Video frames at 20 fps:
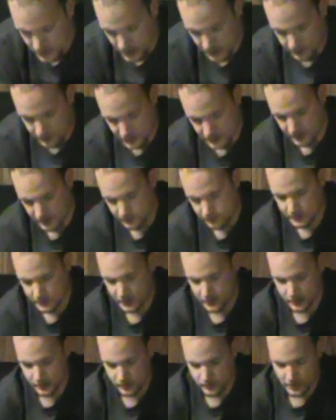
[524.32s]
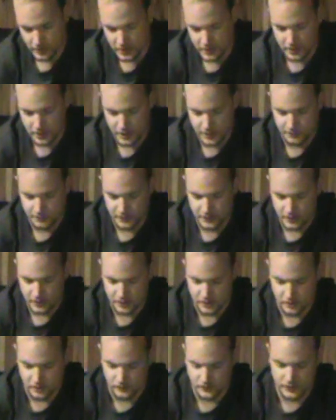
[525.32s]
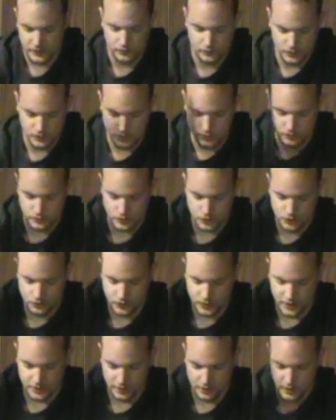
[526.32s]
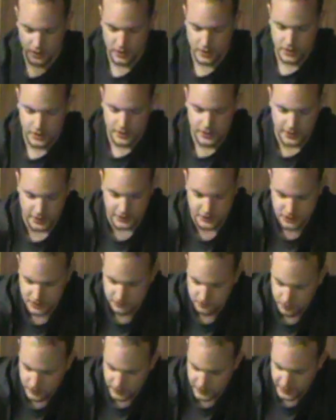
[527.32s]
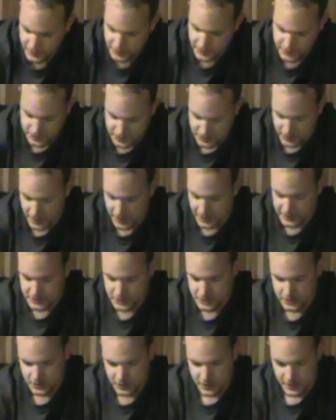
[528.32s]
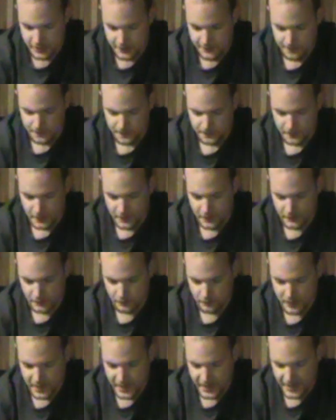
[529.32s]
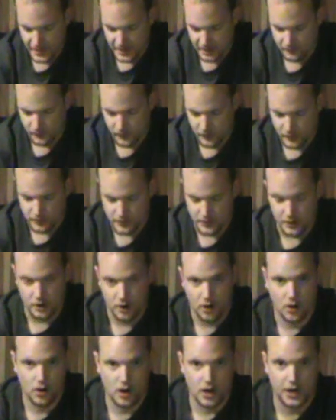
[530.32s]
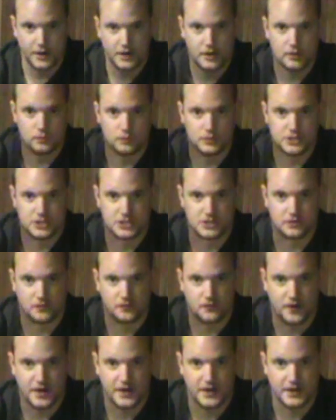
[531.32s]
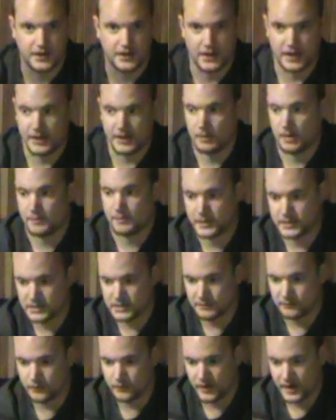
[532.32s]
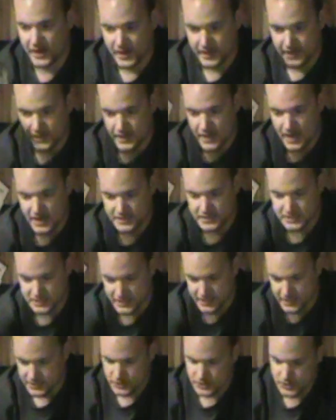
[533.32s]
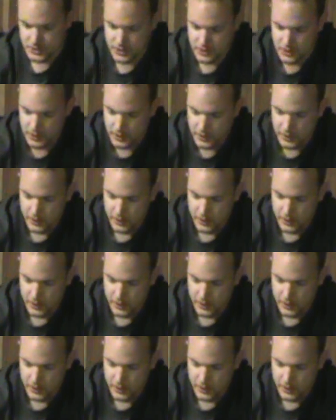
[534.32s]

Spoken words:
and I picked up a copy of Killzone 2 here. It's complete, it's nice. Then we have The Con, which is a fighting game I picked up for 89 cents.